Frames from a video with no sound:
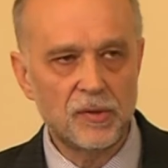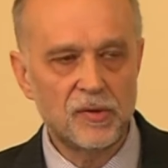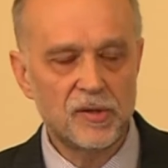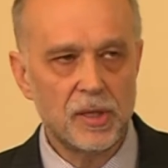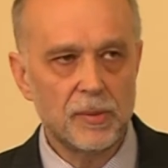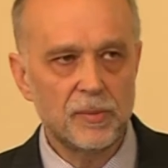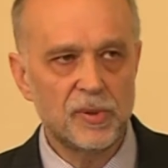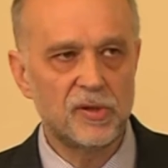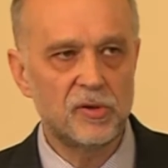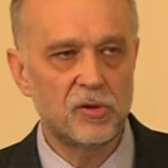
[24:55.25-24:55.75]

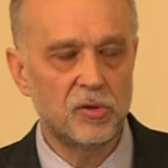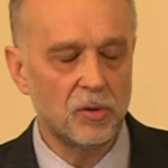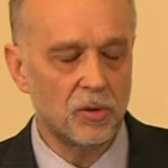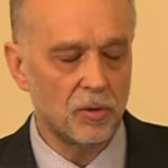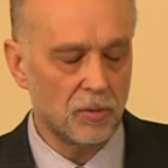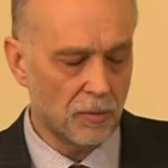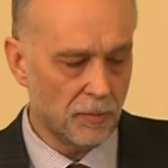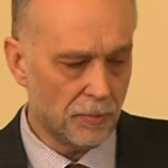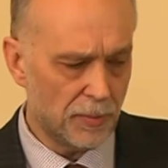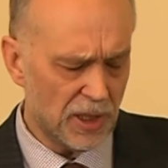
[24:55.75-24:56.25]
seems to
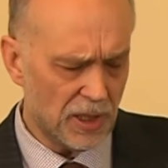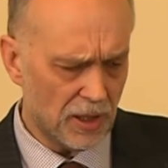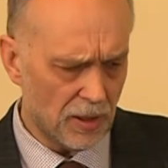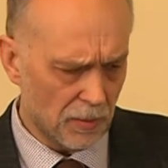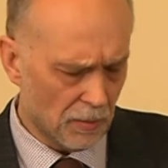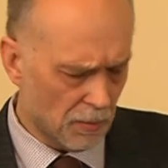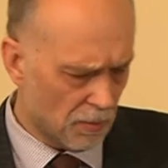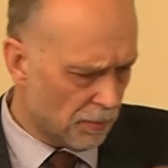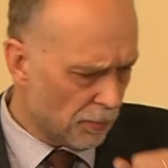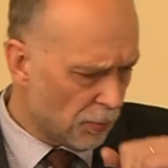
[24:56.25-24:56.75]
be
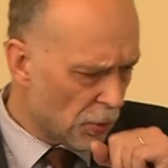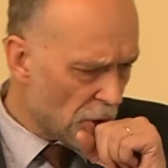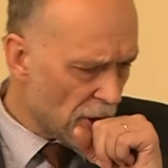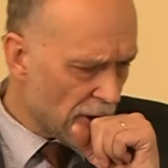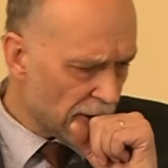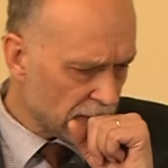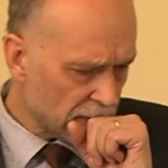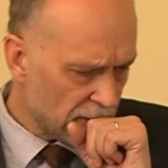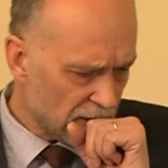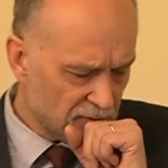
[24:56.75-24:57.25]

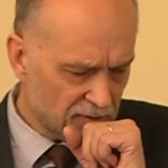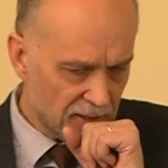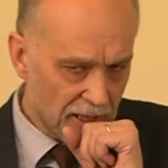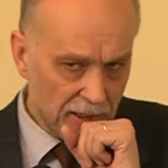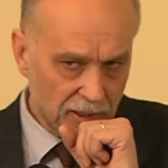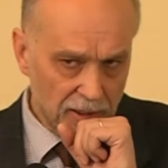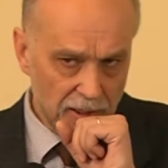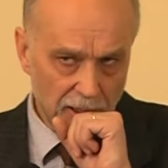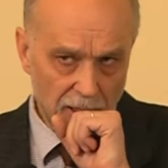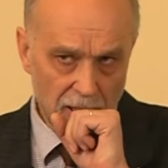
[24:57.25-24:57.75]
born
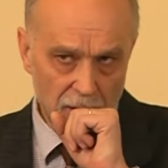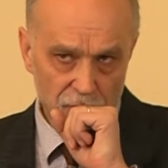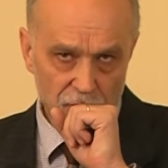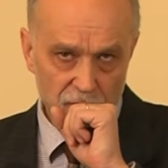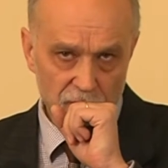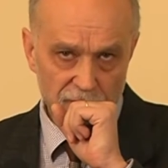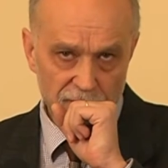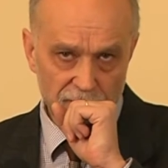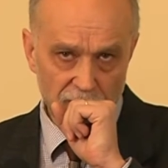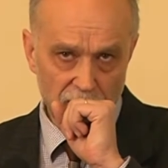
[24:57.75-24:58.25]
exactly out
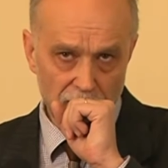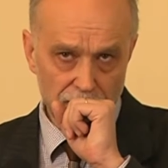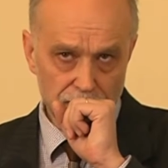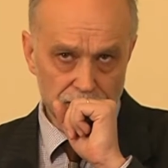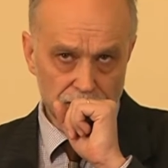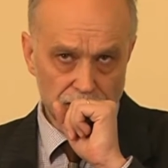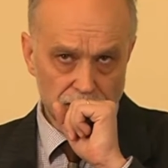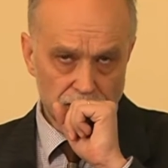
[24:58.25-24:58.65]
of the